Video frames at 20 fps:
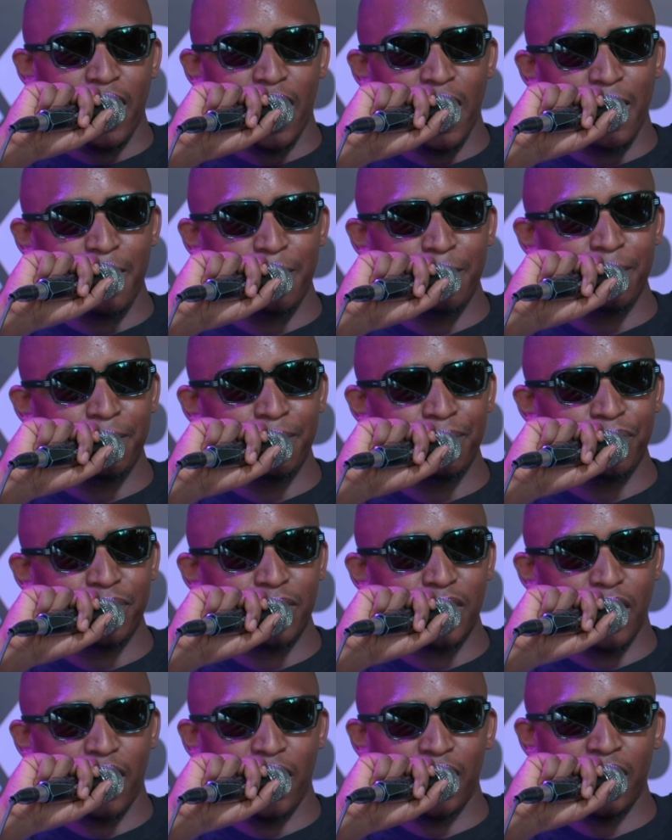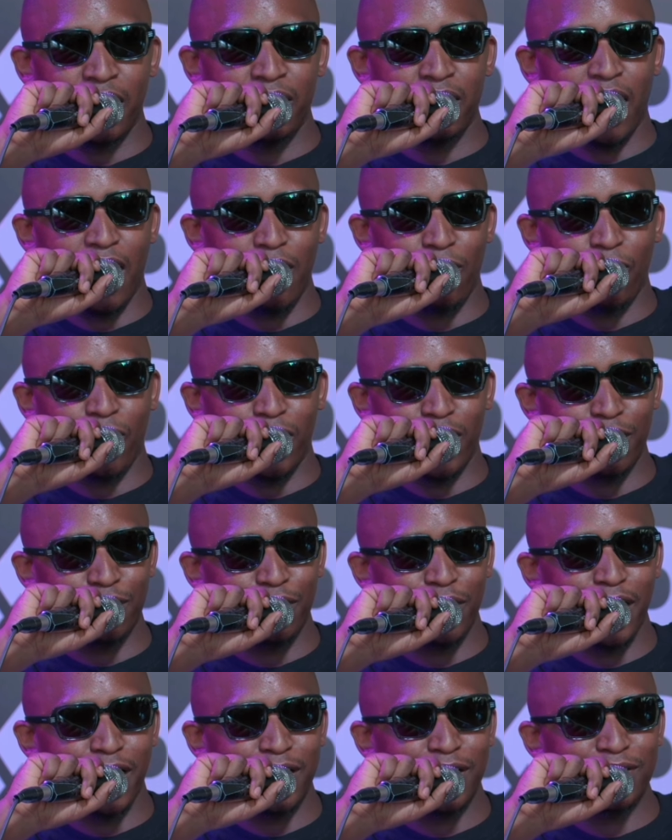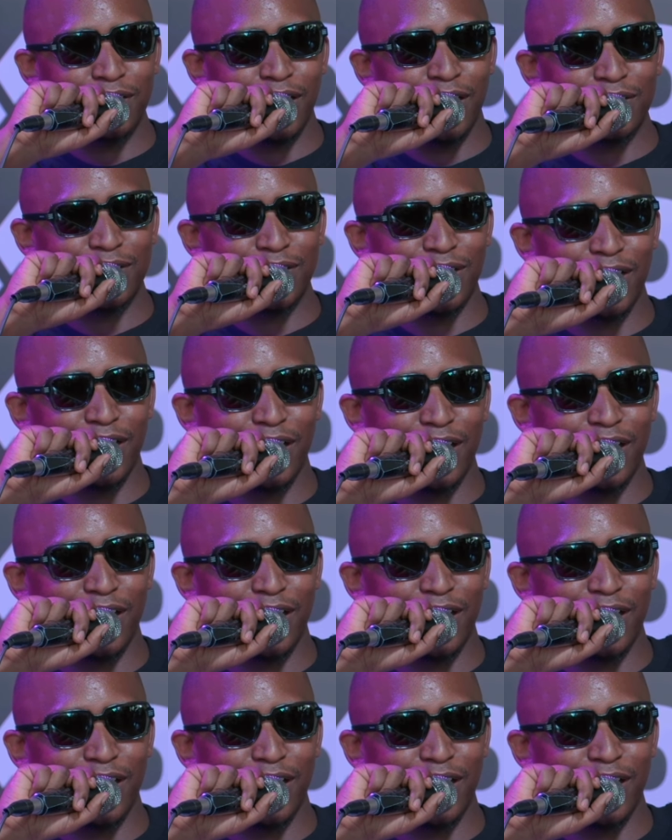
What I've heard is that